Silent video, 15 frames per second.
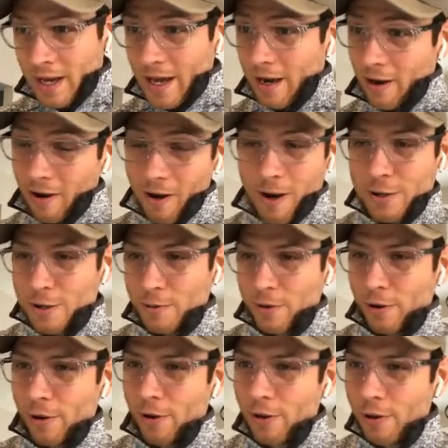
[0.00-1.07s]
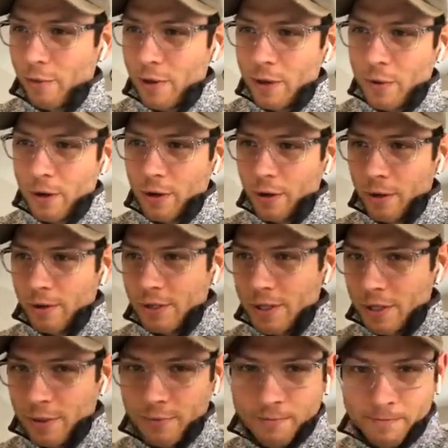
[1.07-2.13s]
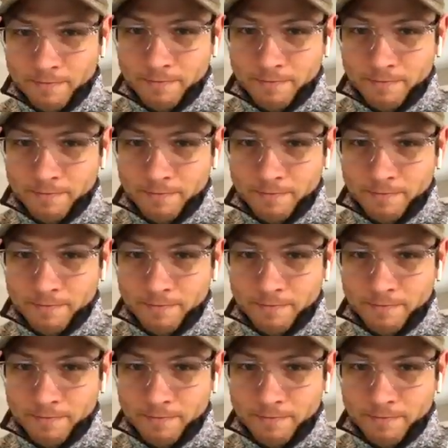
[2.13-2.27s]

And our Entrepreneur of the Week winner goes to